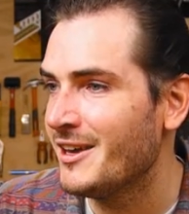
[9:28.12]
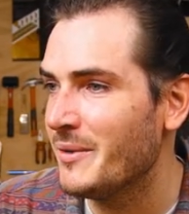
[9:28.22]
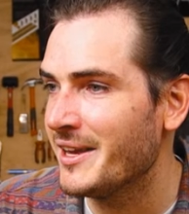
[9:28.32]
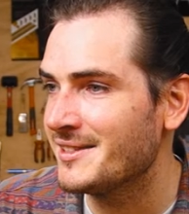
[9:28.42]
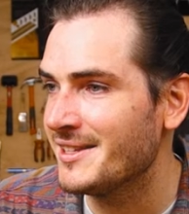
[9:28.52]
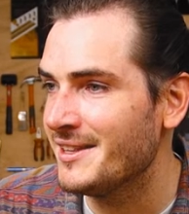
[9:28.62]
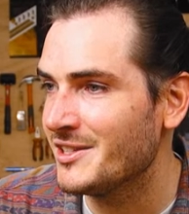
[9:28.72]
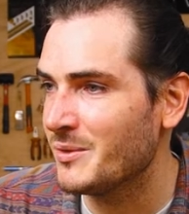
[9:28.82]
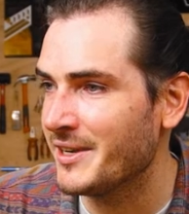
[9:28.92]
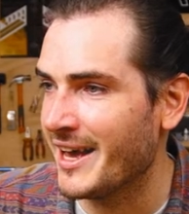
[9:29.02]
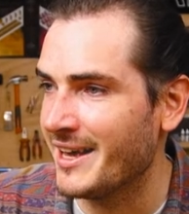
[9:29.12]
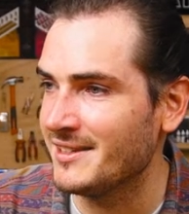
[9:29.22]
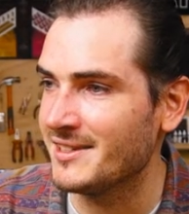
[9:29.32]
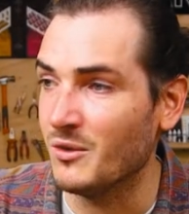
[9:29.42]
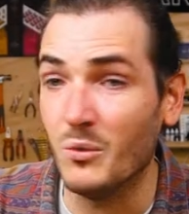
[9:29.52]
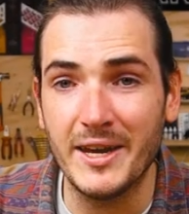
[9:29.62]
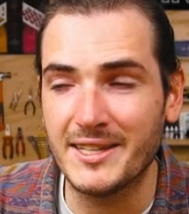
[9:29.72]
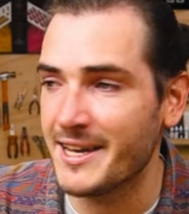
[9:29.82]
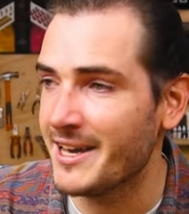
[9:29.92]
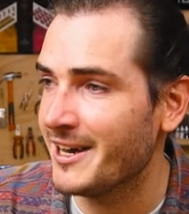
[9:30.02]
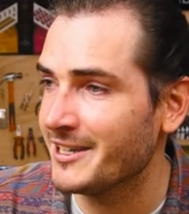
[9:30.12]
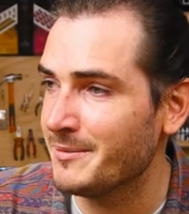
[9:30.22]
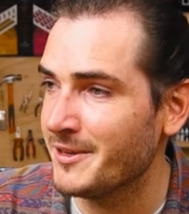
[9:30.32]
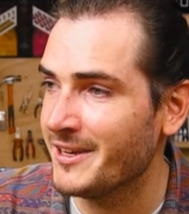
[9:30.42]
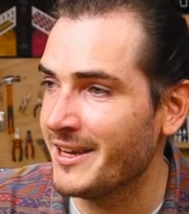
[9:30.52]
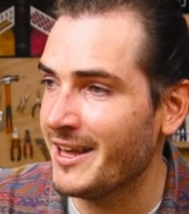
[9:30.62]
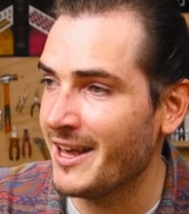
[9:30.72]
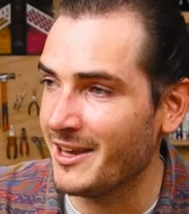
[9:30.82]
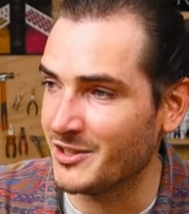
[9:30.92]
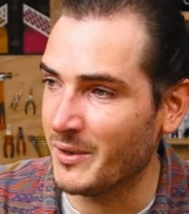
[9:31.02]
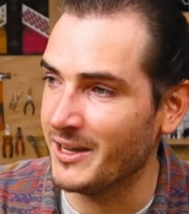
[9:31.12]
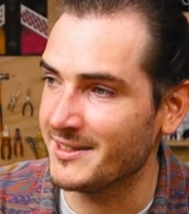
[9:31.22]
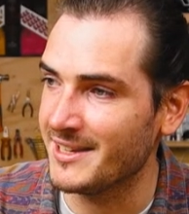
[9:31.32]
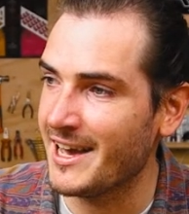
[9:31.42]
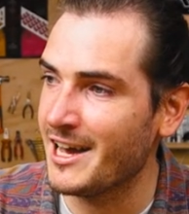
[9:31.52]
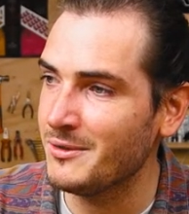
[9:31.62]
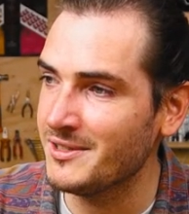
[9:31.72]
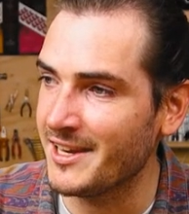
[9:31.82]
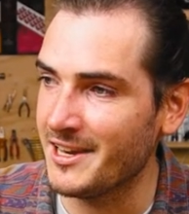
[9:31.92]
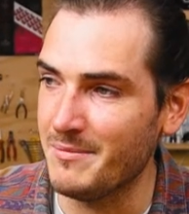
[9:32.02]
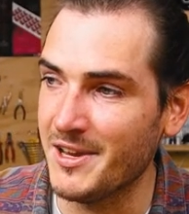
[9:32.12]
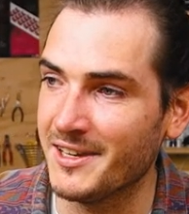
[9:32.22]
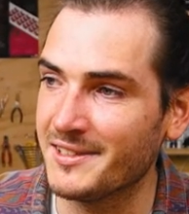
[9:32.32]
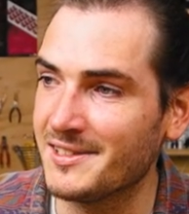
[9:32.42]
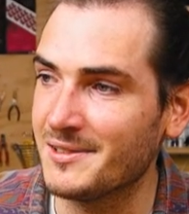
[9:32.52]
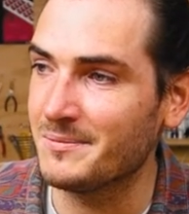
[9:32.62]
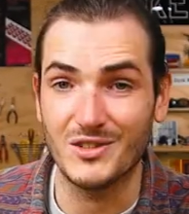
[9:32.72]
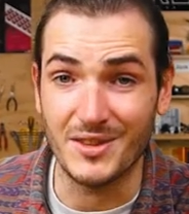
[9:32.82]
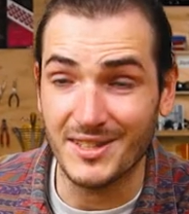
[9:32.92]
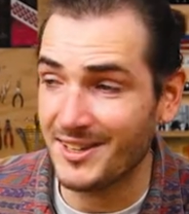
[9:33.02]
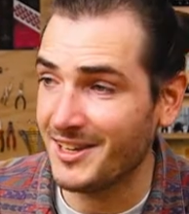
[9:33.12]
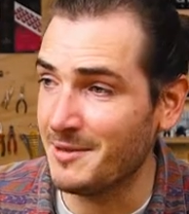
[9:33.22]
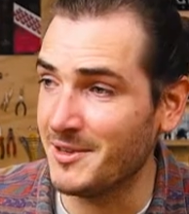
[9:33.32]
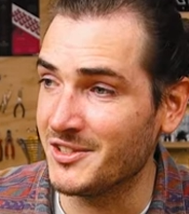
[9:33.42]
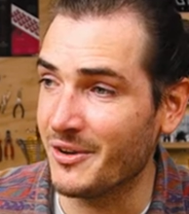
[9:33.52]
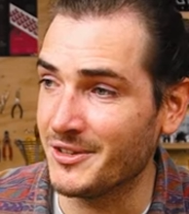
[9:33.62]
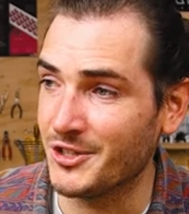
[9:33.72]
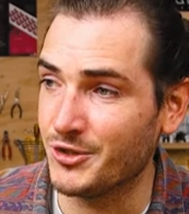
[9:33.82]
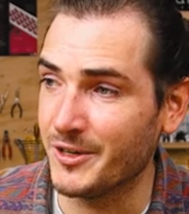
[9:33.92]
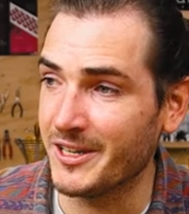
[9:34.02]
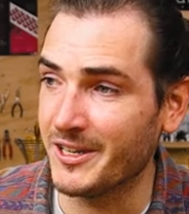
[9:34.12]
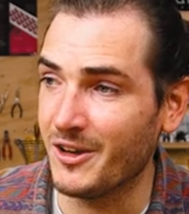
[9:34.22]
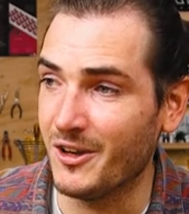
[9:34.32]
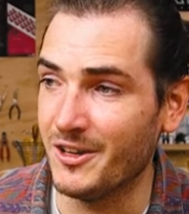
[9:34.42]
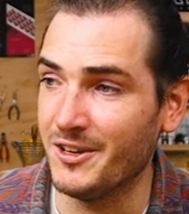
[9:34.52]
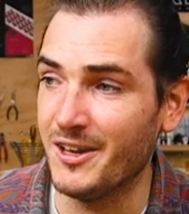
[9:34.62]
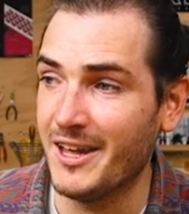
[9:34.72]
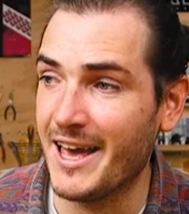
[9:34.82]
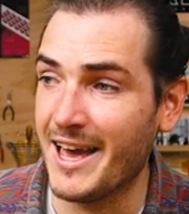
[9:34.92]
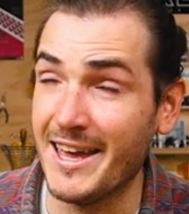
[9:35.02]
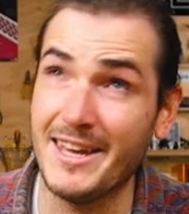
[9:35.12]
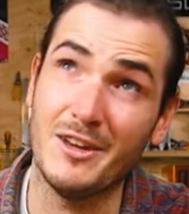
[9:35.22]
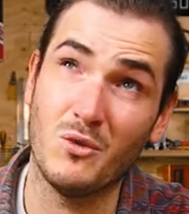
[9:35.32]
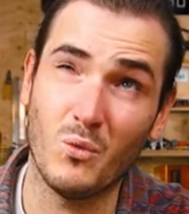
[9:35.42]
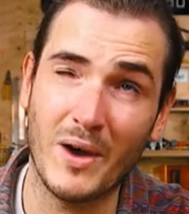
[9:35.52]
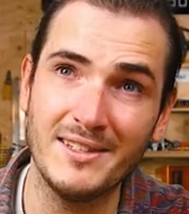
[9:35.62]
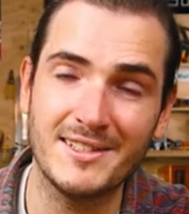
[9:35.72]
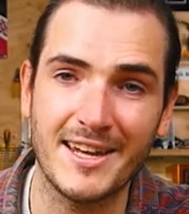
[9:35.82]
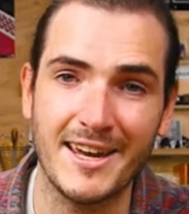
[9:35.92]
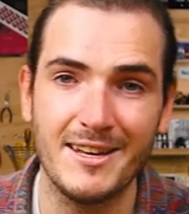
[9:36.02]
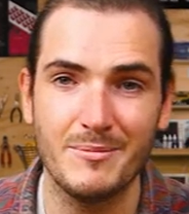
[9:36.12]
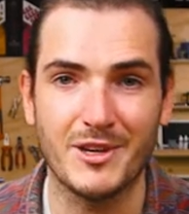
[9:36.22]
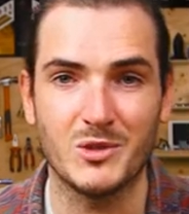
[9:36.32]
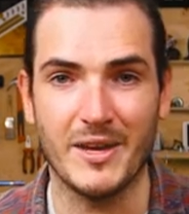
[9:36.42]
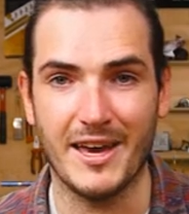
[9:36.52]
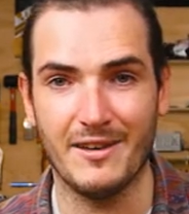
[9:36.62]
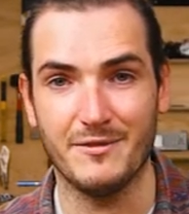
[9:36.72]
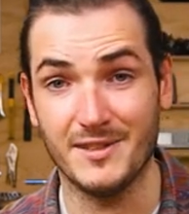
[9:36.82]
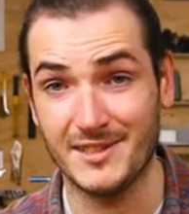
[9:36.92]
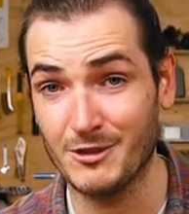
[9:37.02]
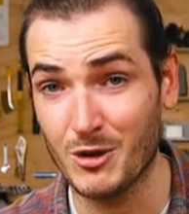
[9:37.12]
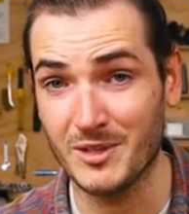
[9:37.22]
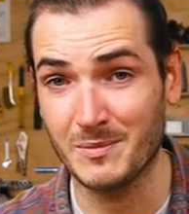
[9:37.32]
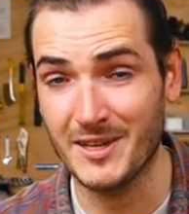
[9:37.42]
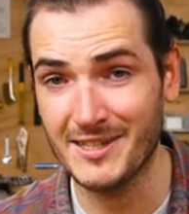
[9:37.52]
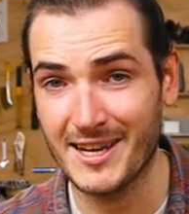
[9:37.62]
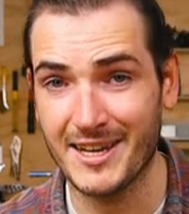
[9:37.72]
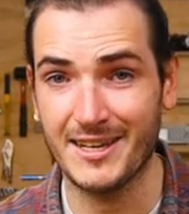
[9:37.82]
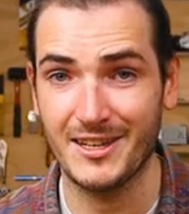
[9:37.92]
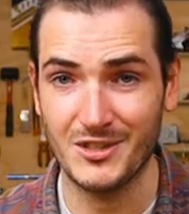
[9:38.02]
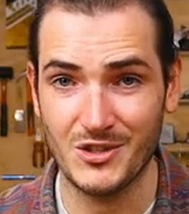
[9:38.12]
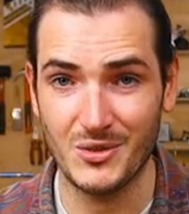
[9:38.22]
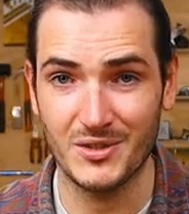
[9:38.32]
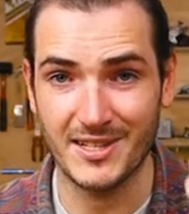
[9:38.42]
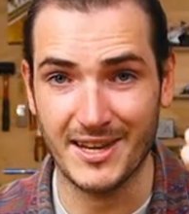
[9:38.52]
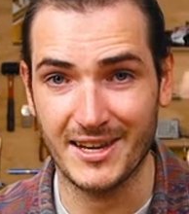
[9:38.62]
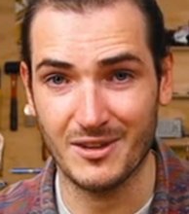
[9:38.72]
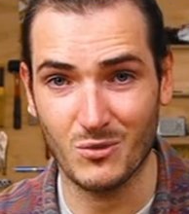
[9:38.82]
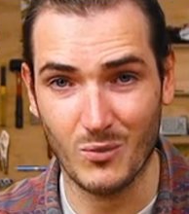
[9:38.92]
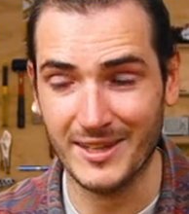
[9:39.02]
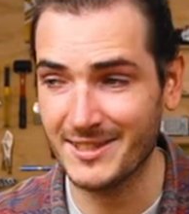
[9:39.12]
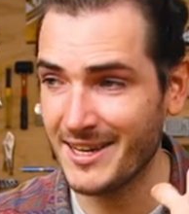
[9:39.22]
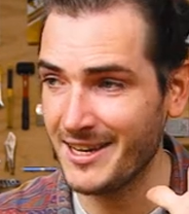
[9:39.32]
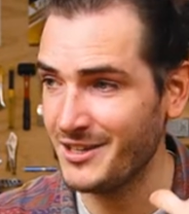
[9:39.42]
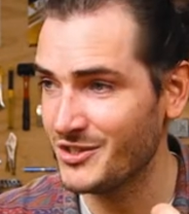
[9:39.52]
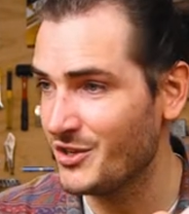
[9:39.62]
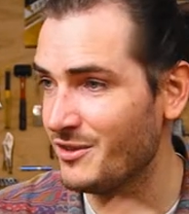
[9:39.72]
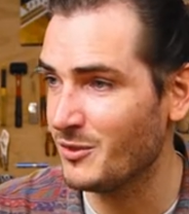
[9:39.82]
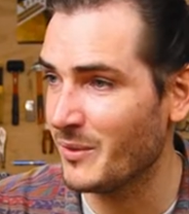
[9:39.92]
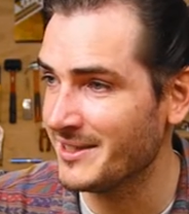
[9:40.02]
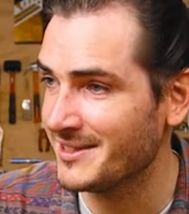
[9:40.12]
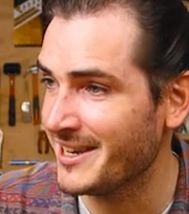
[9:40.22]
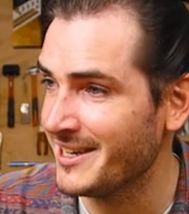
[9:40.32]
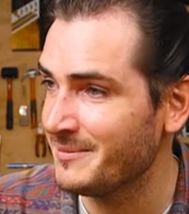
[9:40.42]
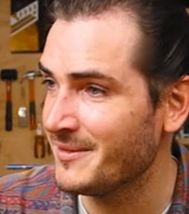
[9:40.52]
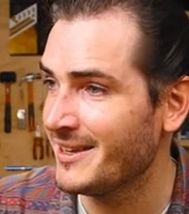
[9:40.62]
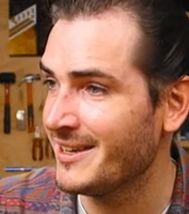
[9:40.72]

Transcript: We can see this one has a weekday argument as well as hours and minutes. So this alarm is going to trigger on a Wednesday because we have zero as Monday, Tuesday, Wednesday, two for Wednesday